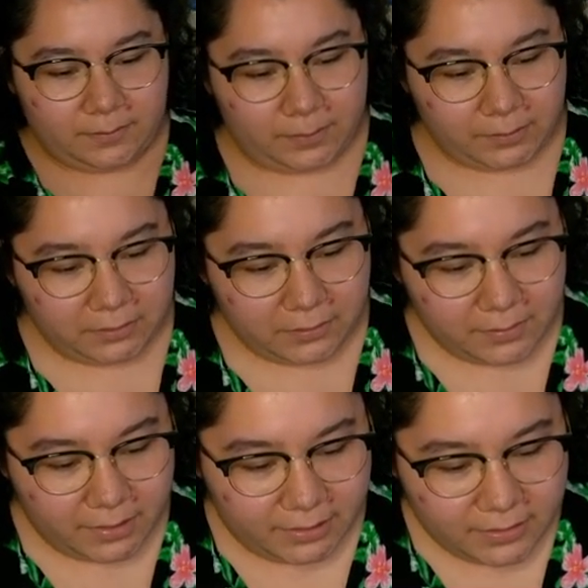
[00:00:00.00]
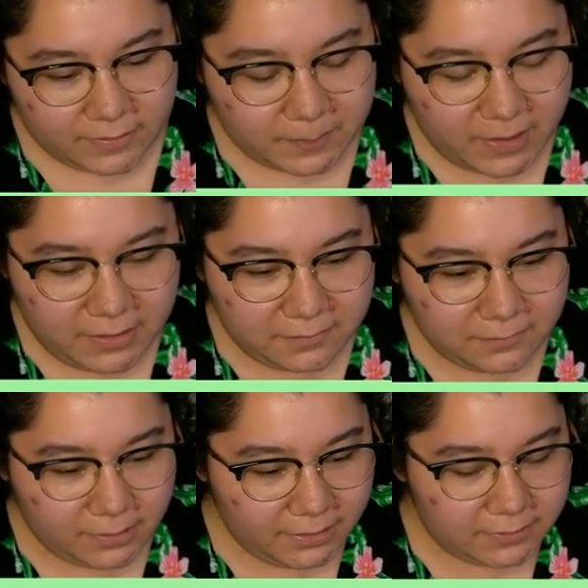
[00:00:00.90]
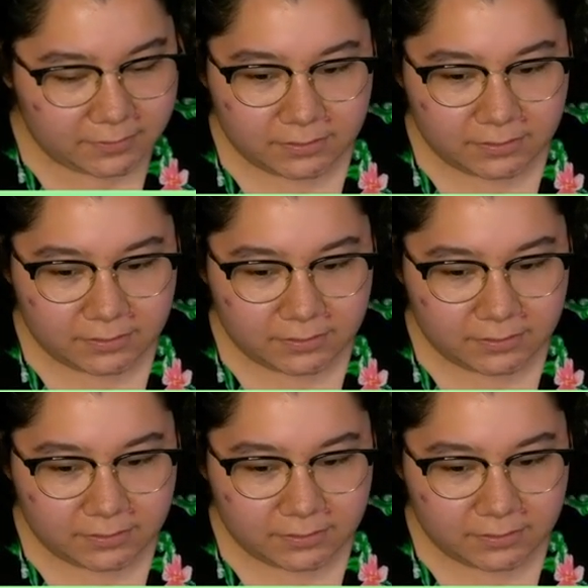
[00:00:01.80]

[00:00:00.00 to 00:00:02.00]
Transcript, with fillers: Blue? Honey, that's pink and white.